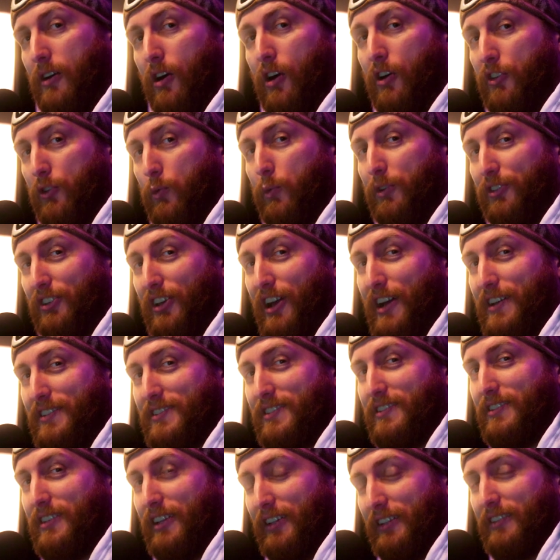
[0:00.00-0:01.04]
All the
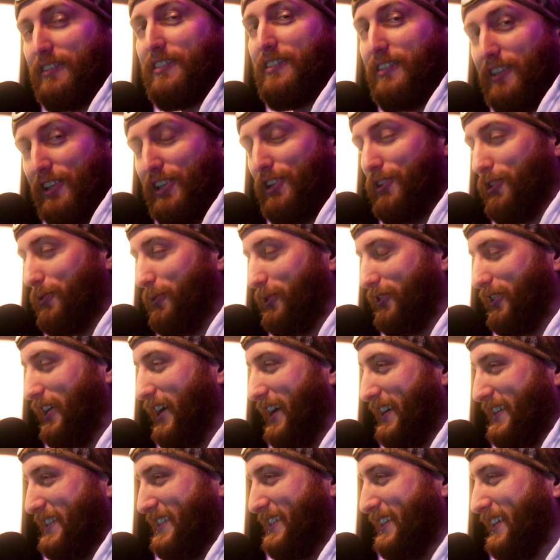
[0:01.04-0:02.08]
Wisconsin things here in
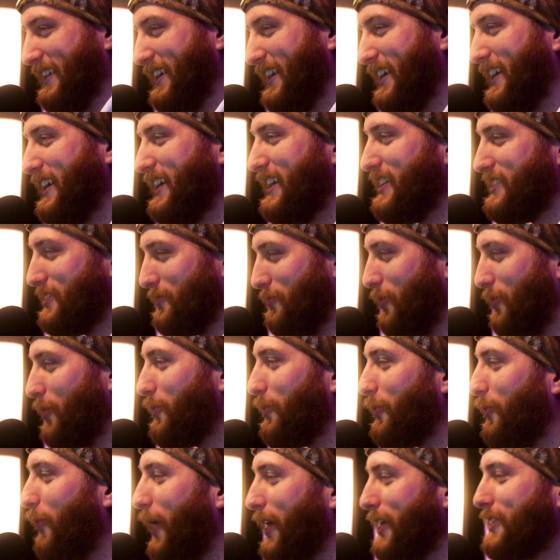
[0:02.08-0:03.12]
Wisconsin. So what
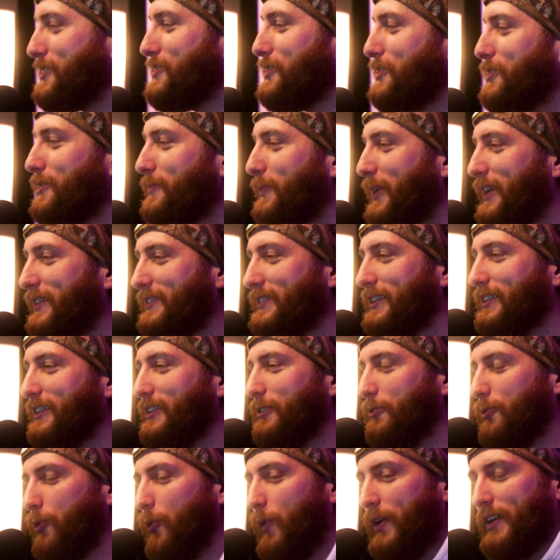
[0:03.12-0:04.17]
we want to do,
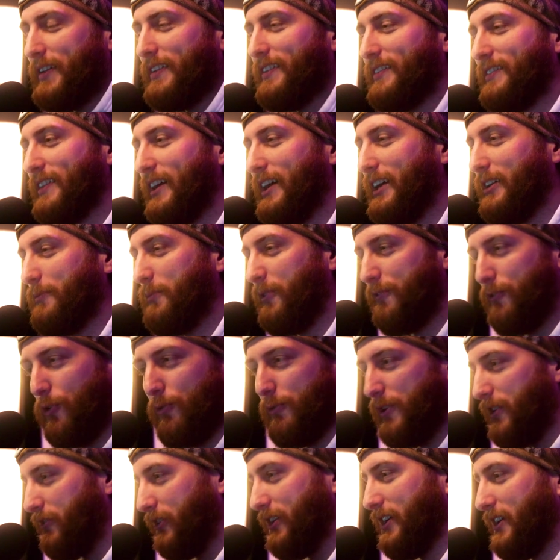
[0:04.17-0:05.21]
basically, we want to decide before
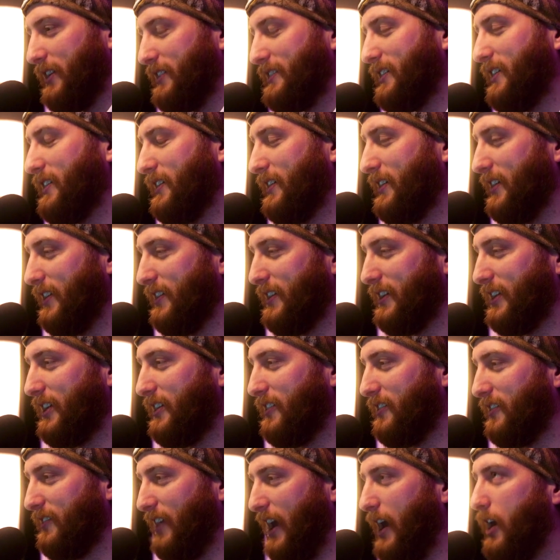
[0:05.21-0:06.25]
we even get into anything
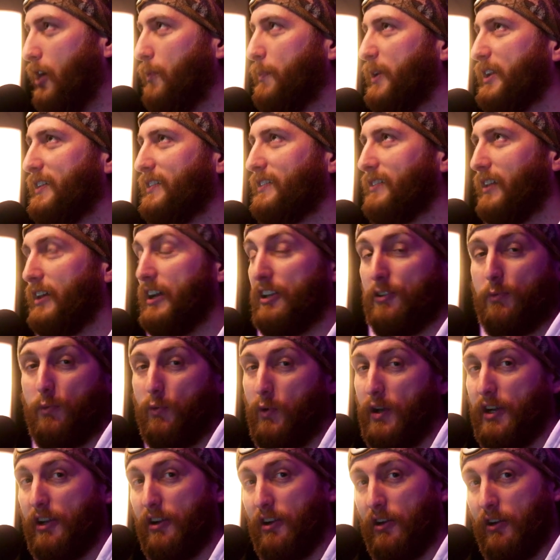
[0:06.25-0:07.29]
here is how many slides we
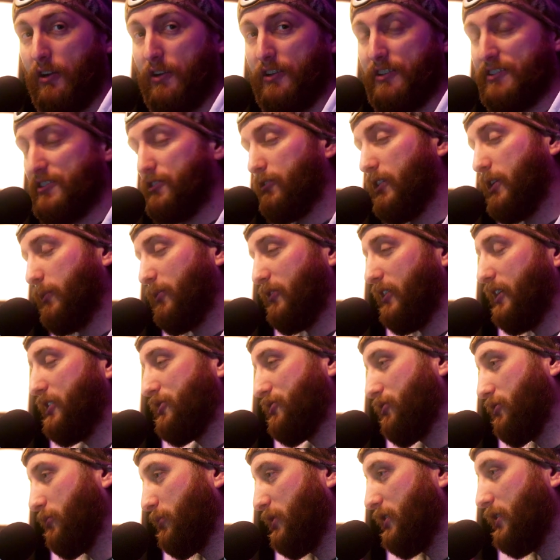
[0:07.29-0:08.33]
want our Instagram
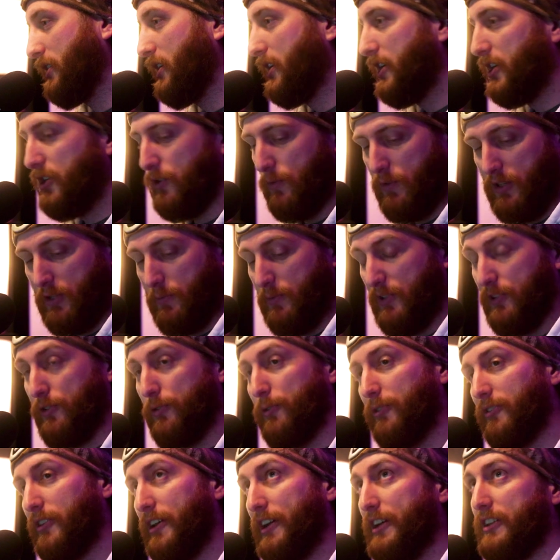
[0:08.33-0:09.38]
slideshow to be. We want it to be two
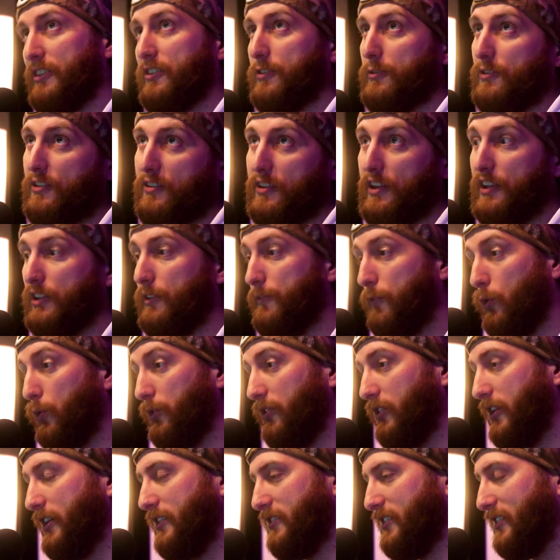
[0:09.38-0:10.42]
slides, three slides, four
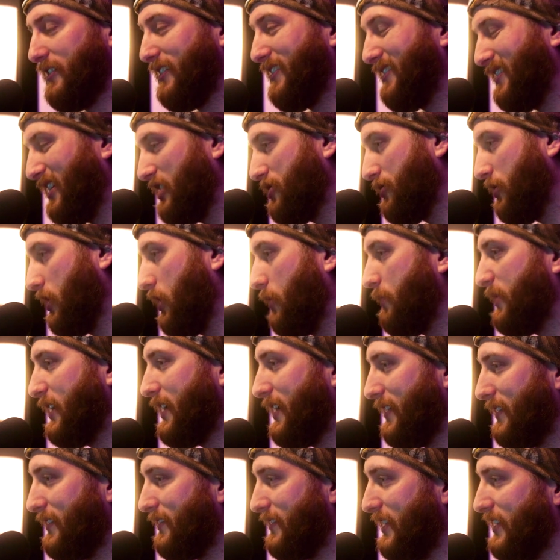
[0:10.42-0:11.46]
slides, et cetera,
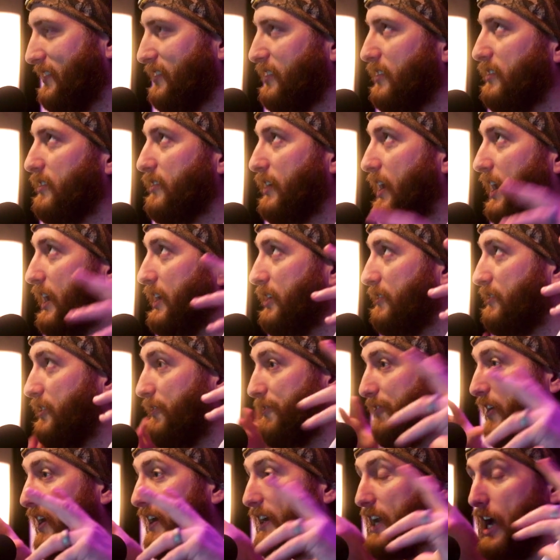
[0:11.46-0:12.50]
because that's going to kind of
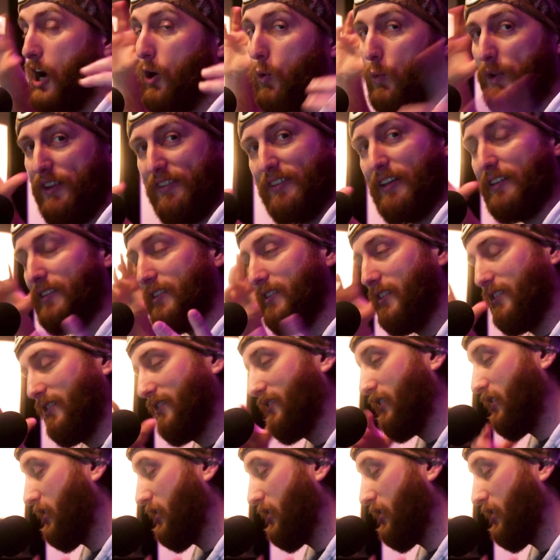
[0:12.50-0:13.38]
define how we set this